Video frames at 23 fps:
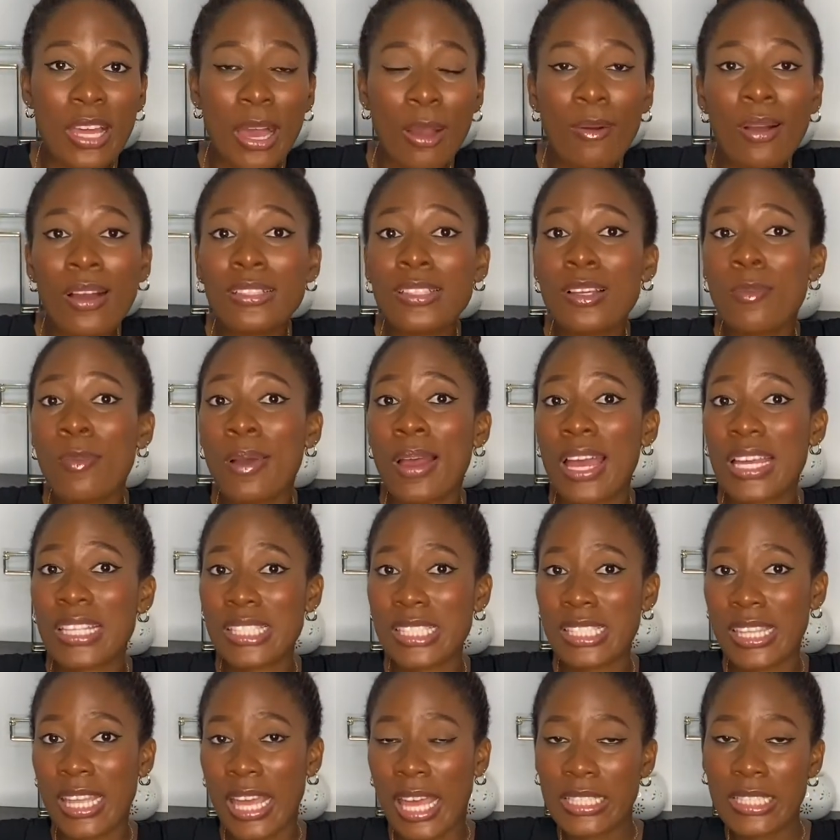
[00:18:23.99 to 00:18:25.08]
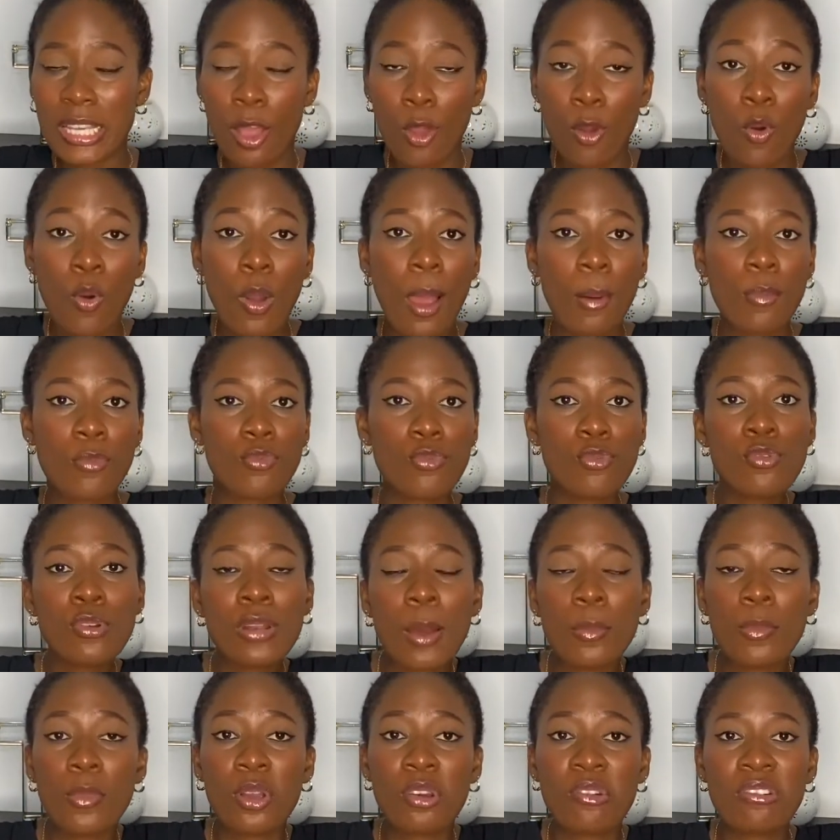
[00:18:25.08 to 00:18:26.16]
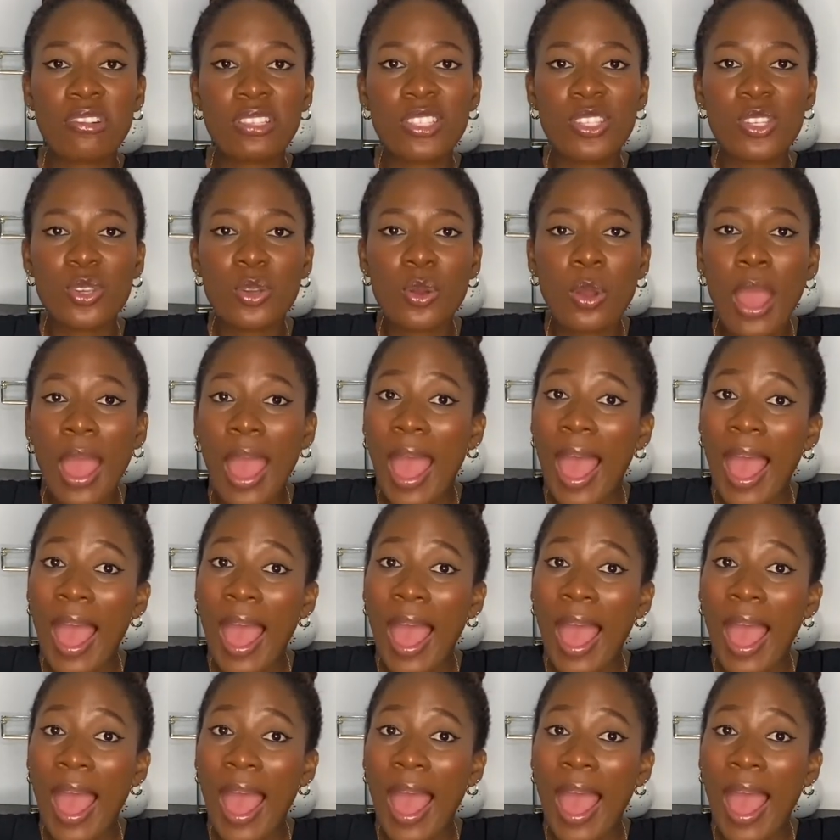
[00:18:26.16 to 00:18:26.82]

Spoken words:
I'm going to tell my auntie that, oh, I'm rude, I'm not greeting you.